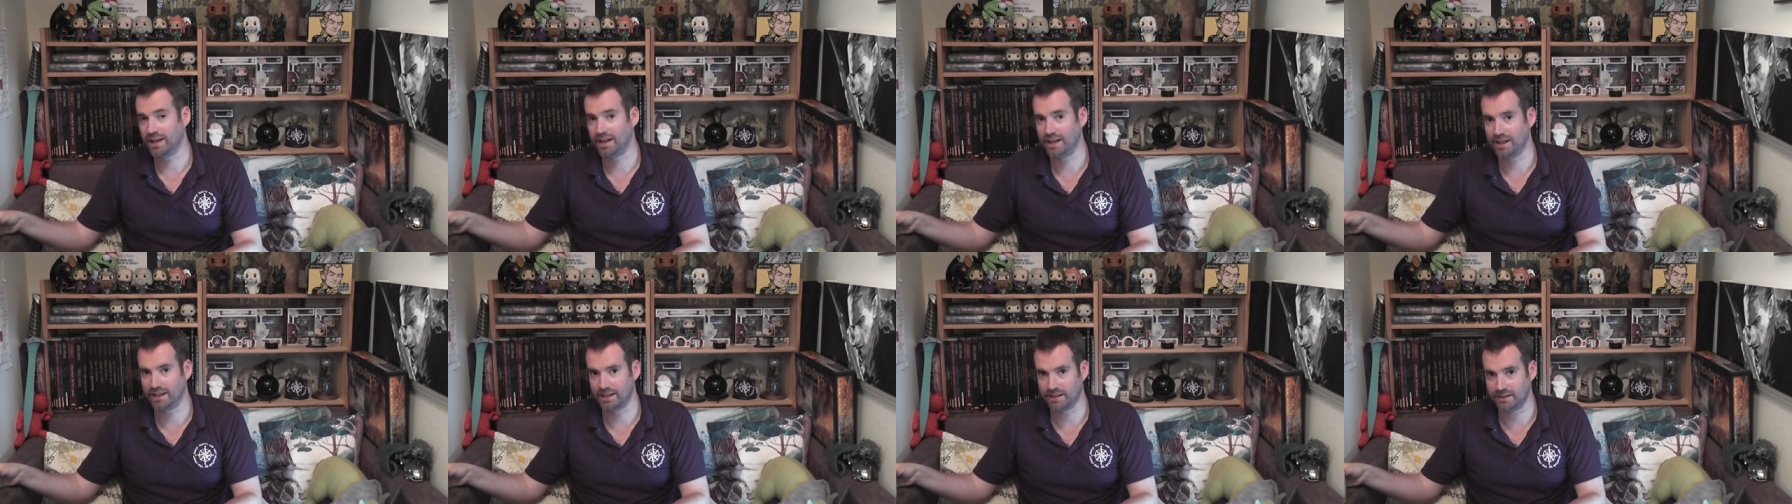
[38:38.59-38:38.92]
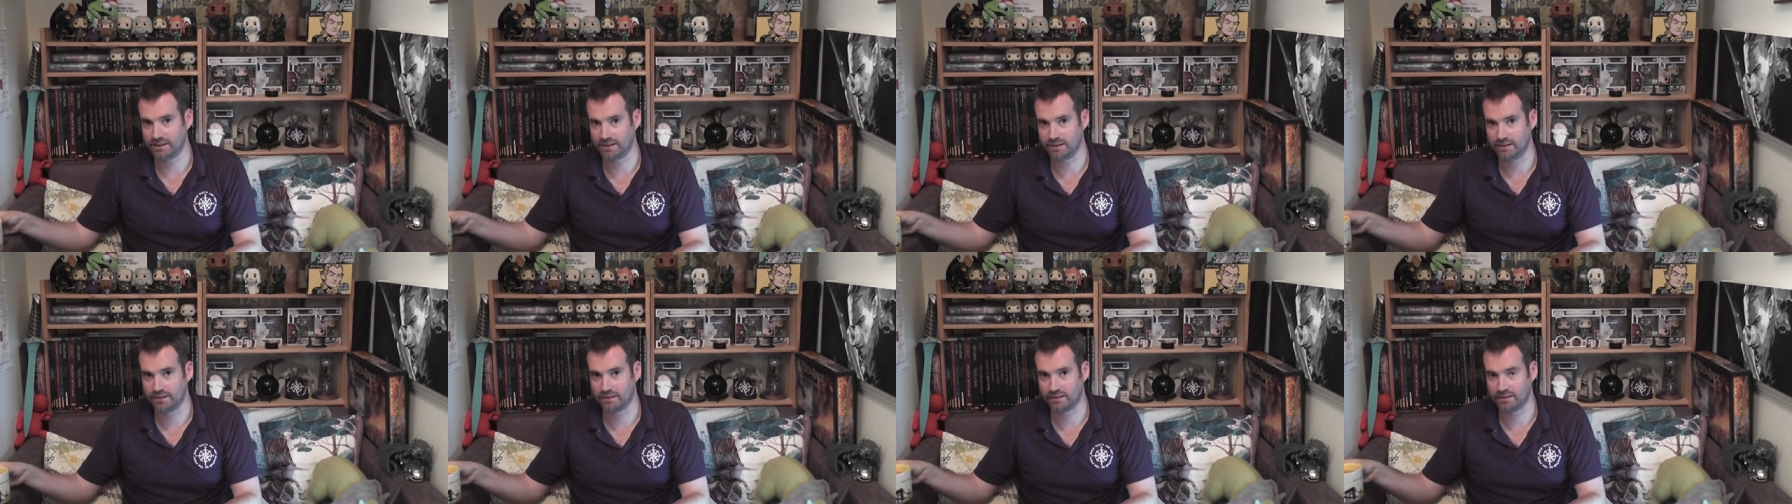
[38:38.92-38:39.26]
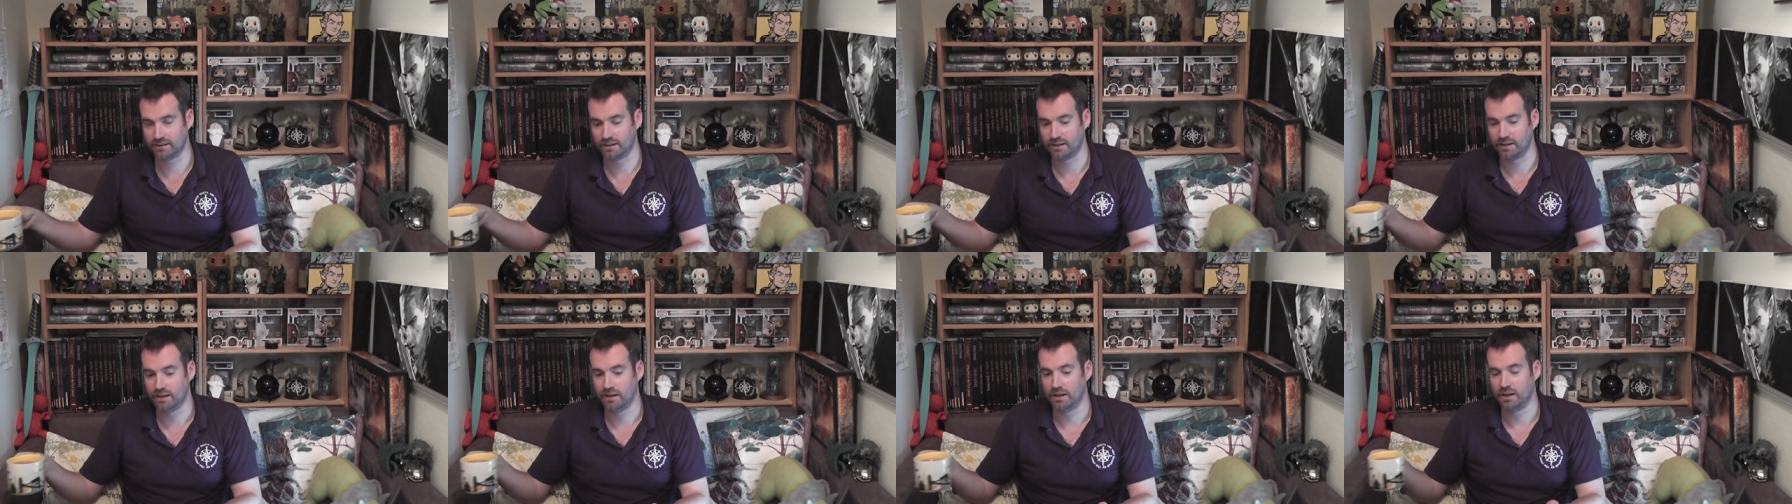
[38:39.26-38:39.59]
And
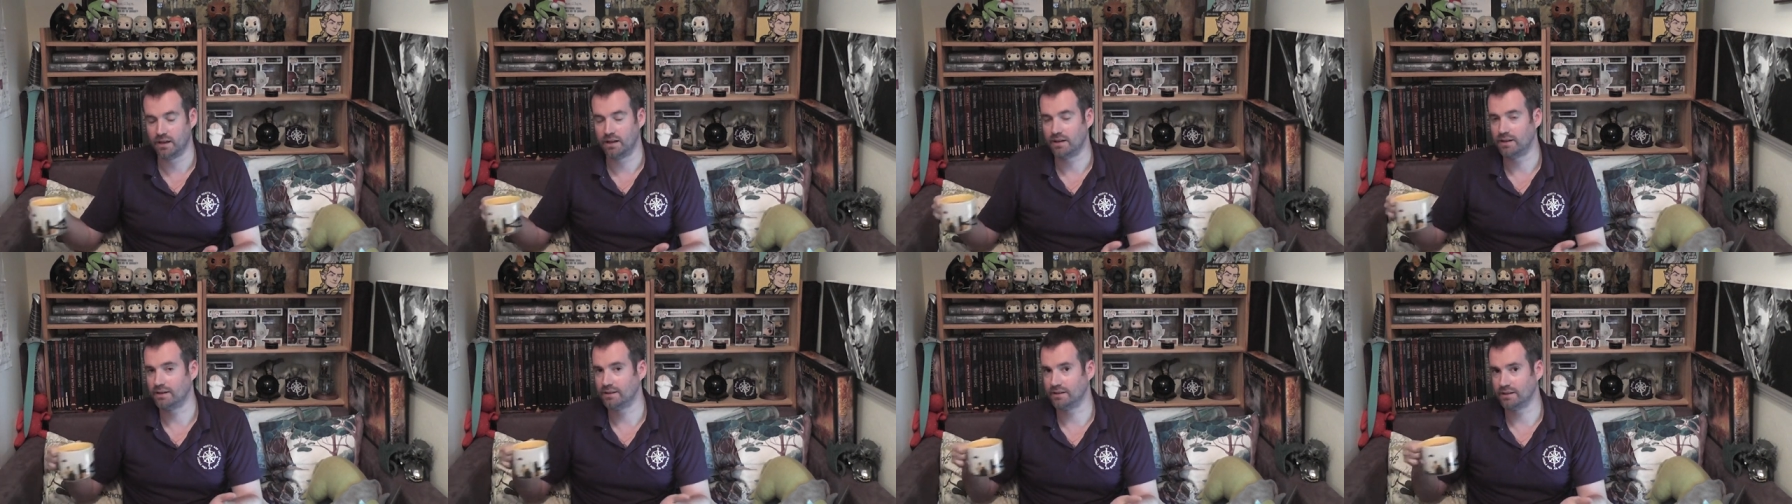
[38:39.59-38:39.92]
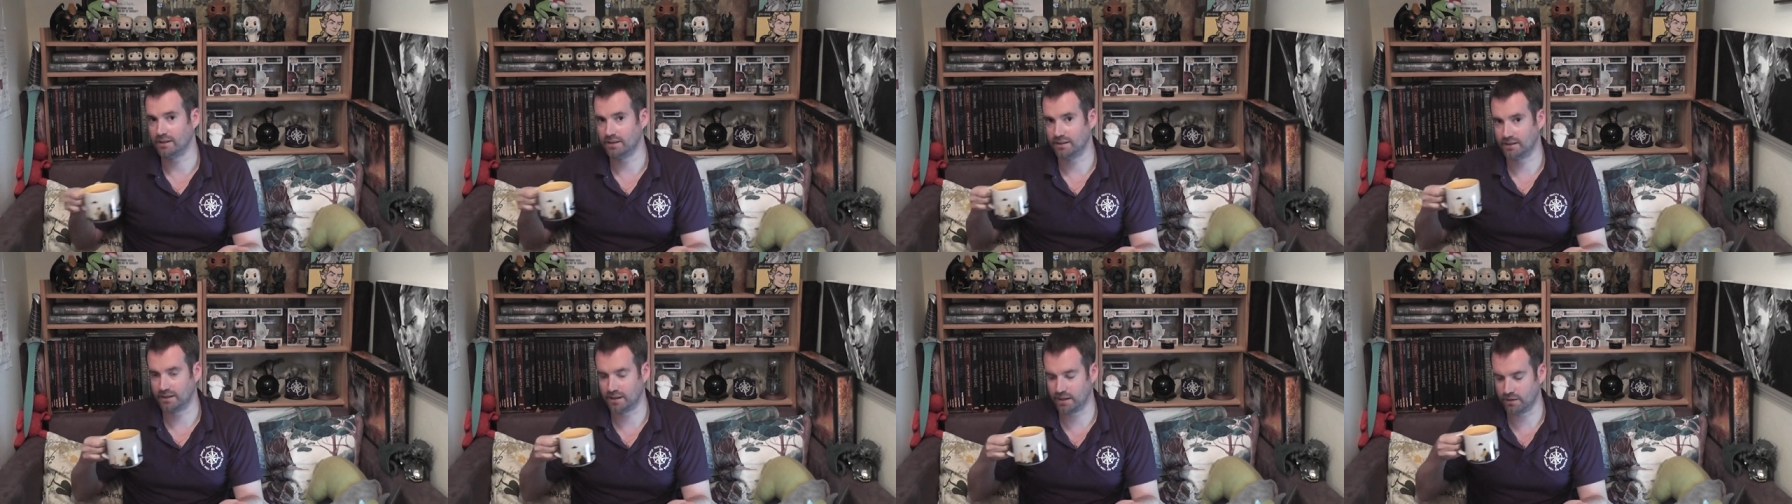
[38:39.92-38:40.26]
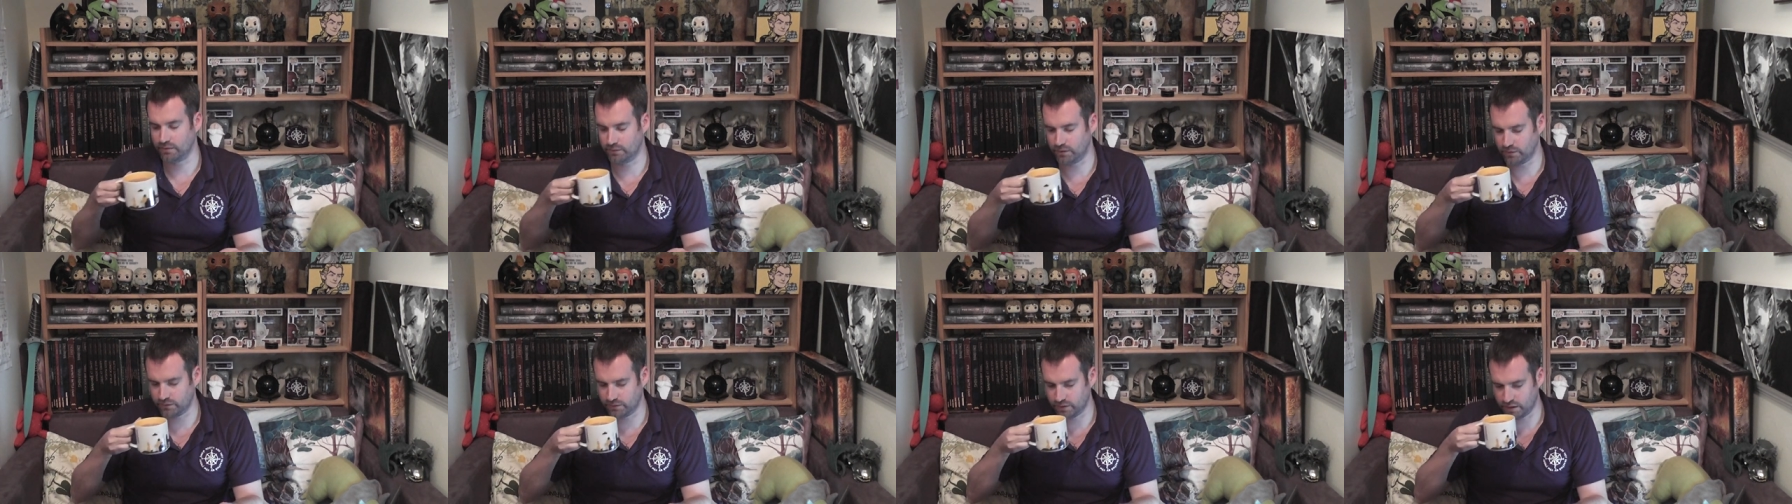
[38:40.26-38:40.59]
I'd like you to get
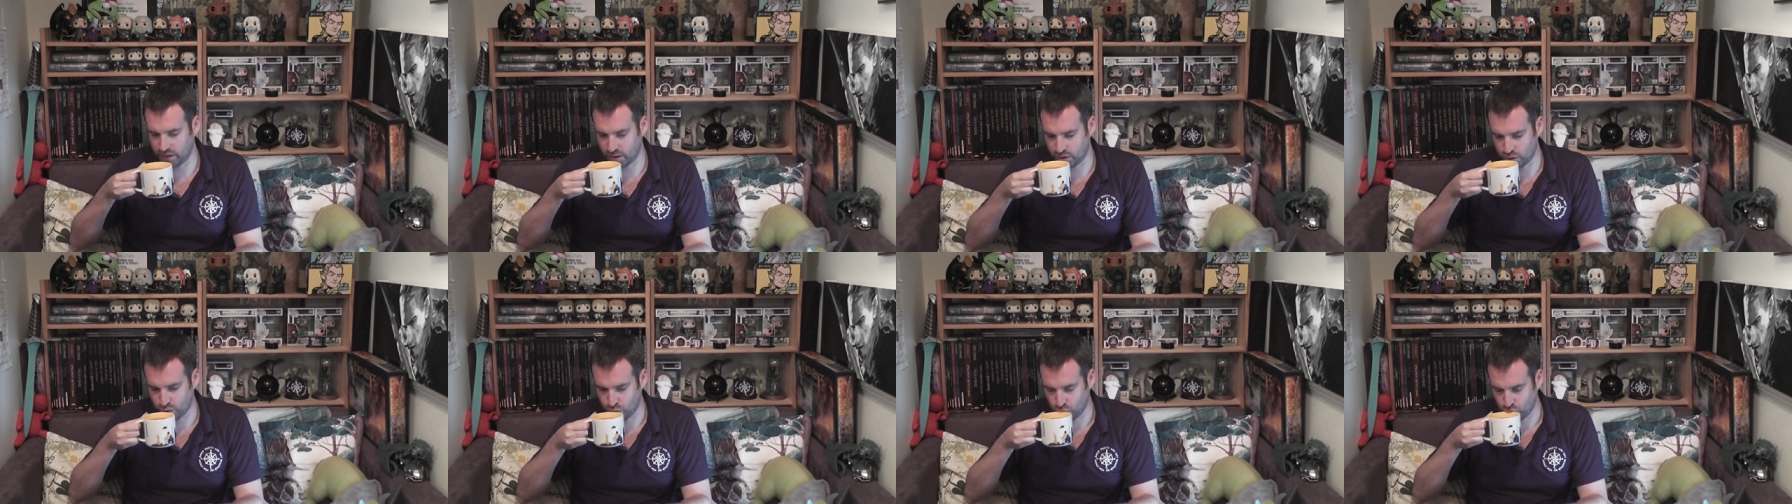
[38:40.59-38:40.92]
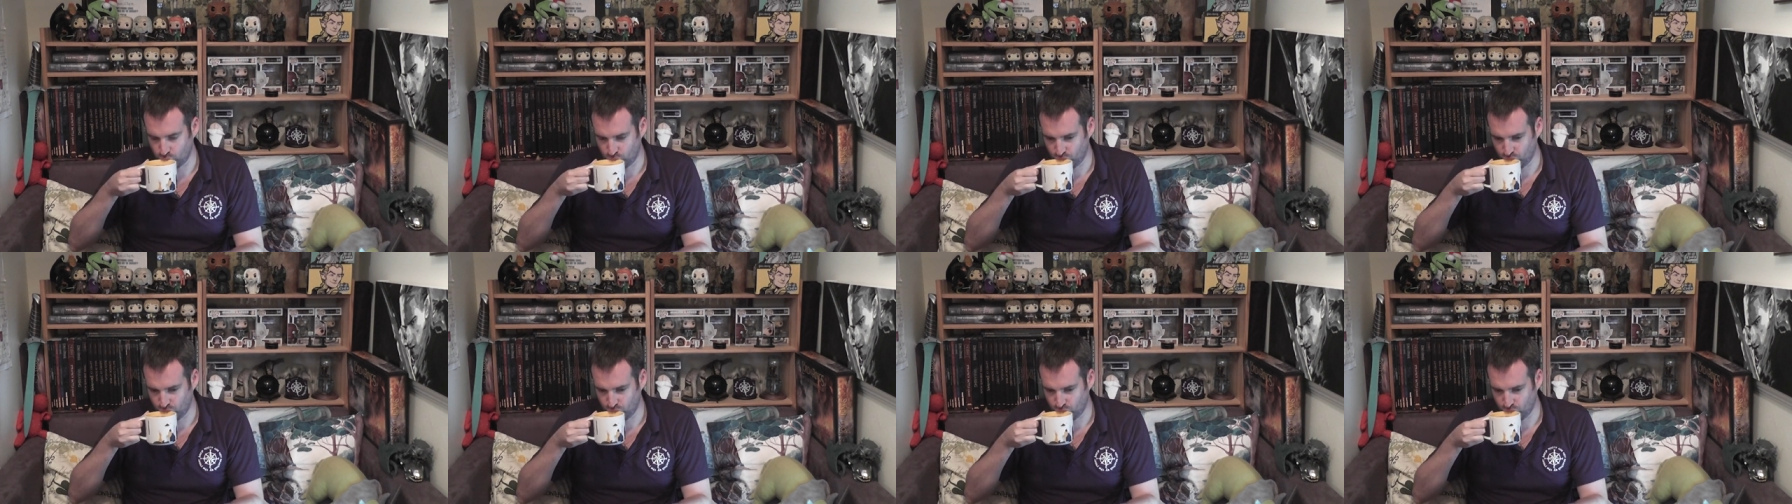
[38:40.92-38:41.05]
involved again.